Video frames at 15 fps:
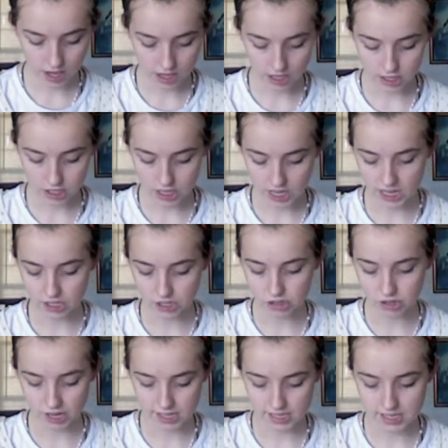And she has
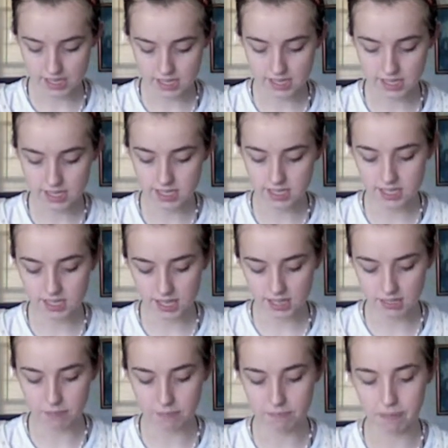dresses. This is like
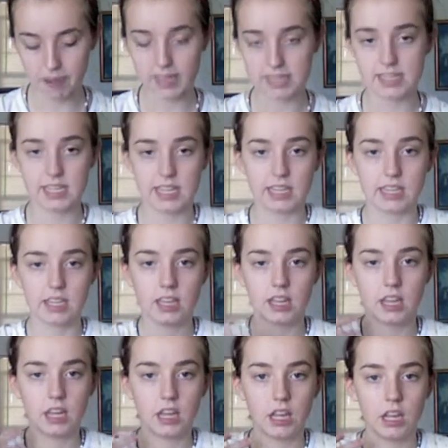the basic
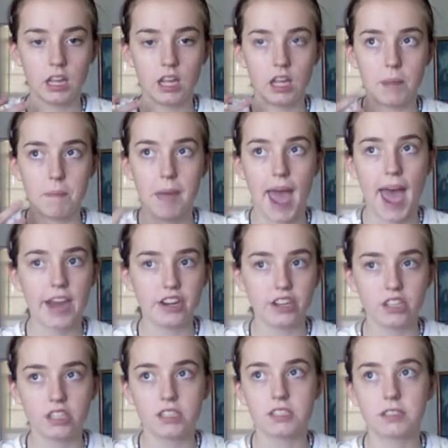
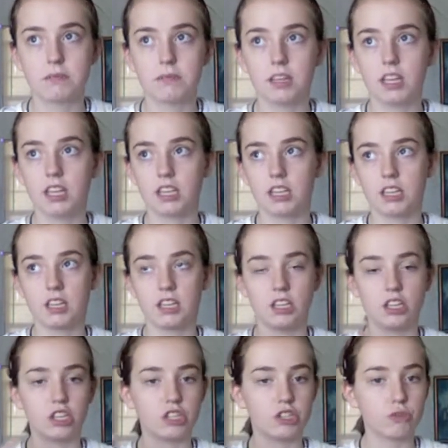patterns
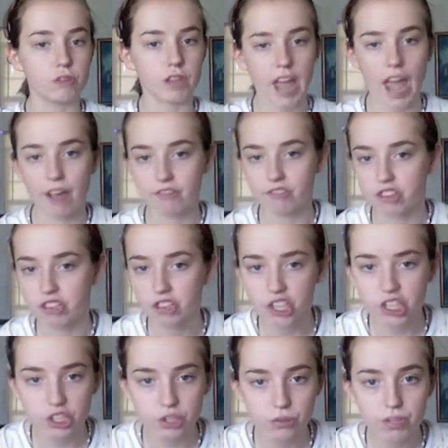you can do in the
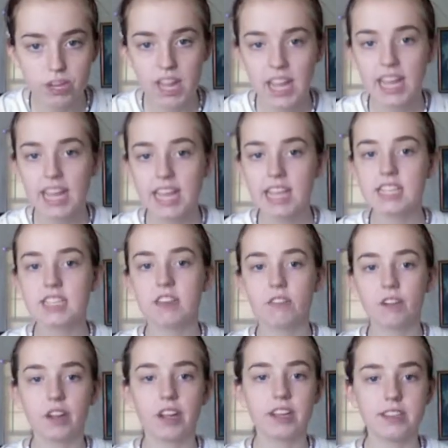afternoon. It's
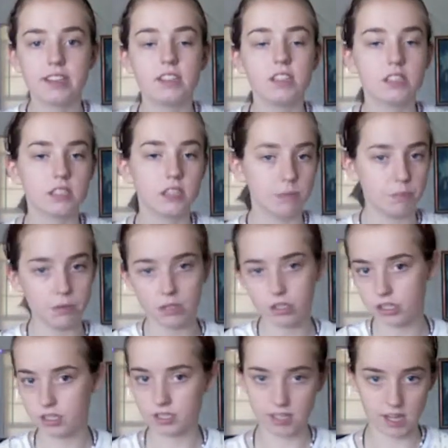very easy and simple,
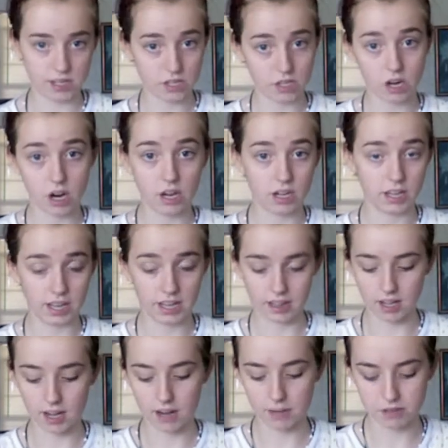just like the cardigan
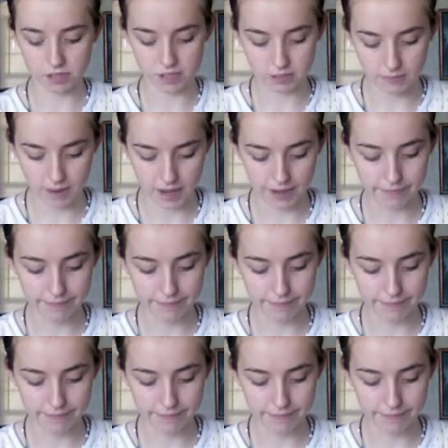that I just made.